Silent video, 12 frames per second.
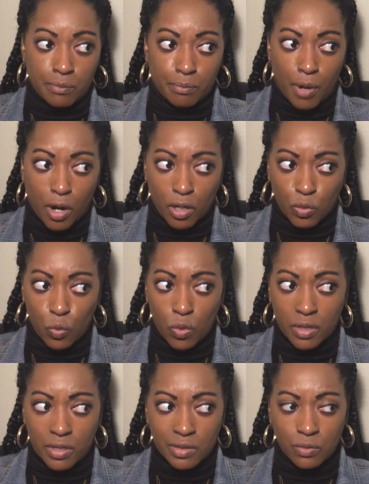part
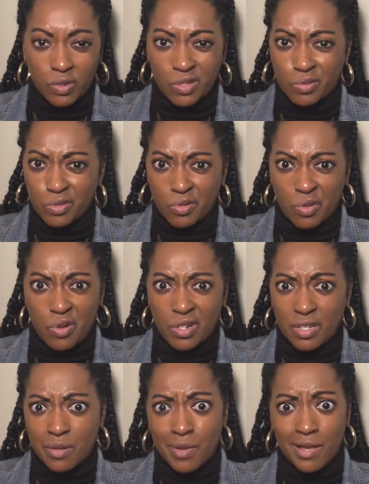one, which was
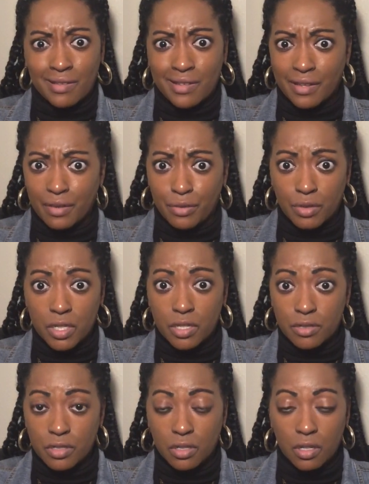recorded about like 3
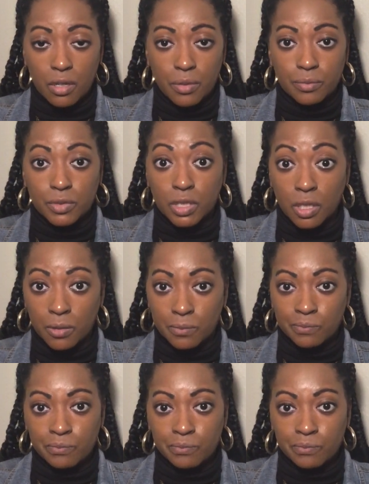years ago. So,